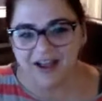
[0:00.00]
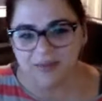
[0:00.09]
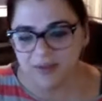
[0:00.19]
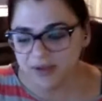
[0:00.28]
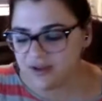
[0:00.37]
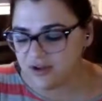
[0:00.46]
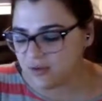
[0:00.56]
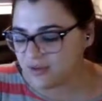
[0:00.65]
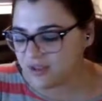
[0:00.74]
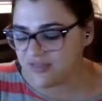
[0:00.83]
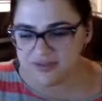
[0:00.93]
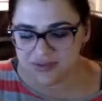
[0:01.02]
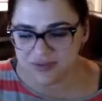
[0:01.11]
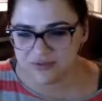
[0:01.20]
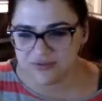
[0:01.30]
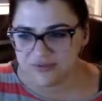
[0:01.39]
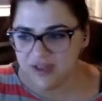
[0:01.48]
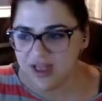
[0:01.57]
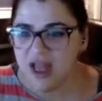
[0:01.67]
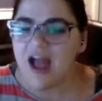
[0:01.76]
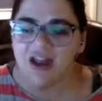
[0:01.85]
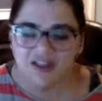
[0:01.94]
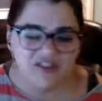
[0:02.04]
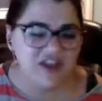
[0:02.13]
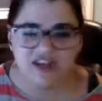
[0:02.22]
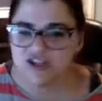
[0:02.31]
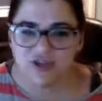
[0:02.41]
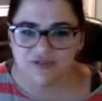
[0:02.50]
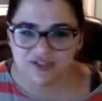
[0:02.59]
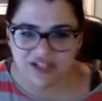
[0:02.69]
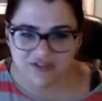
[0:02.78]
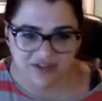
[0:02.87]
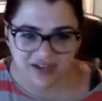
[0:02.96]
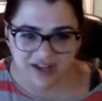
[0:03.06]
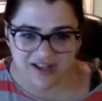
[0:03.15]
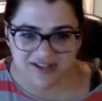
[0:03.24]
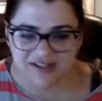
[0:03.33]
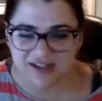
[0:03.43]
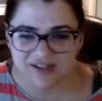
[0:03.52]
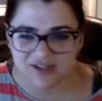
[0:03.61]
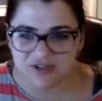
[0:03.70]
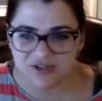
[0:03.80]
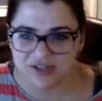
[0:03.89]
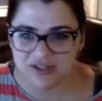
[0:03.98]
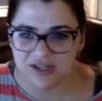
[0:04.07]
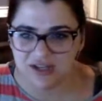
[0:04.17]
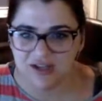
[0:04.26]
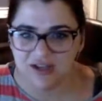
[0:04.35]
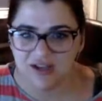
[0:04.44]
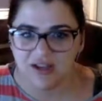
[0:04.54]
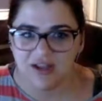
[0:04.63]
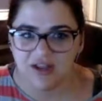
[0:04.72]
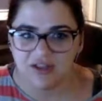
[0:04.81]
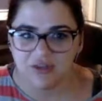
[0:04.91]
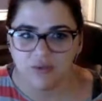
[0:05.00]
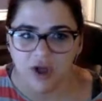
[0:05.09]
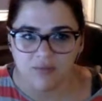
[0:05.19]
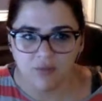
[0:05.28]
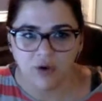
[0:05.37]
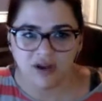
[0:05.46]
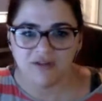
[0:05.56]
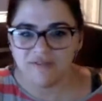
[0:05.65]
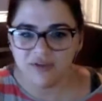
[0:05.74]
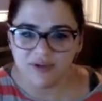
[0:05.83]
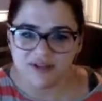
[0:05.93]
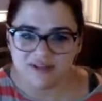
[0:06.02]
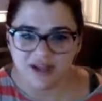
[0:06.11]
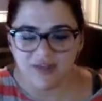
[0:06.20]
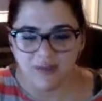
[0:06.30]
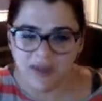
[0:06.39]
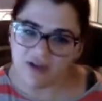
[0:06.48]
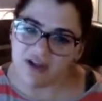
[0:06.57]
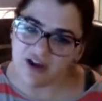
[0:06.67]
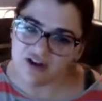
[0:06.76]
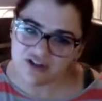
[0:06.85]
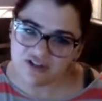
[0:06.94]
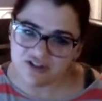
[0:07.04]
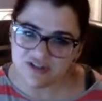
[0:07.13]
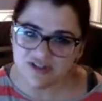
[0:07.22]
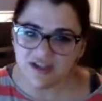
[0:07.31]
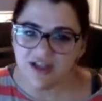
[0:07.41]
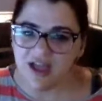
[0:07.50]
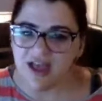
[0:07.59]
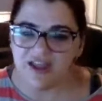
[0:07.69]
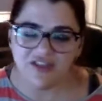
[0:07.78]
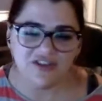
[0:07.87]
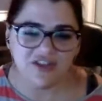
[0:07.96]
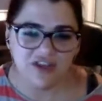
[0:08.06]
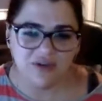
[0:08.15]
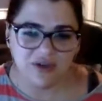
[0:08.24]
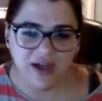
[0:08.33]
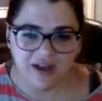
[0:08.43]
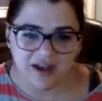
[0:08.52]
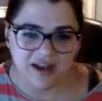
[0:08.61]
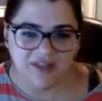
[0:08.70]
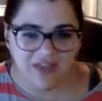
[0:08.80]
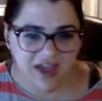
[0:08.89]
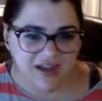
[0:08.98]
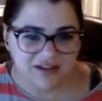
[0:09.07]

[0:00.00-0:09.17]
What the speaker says: But you don't get this sort of. And I think they need to do that for TV. And I certainly see the Ron Moore influence on the male characters. And I think that you kind of need that.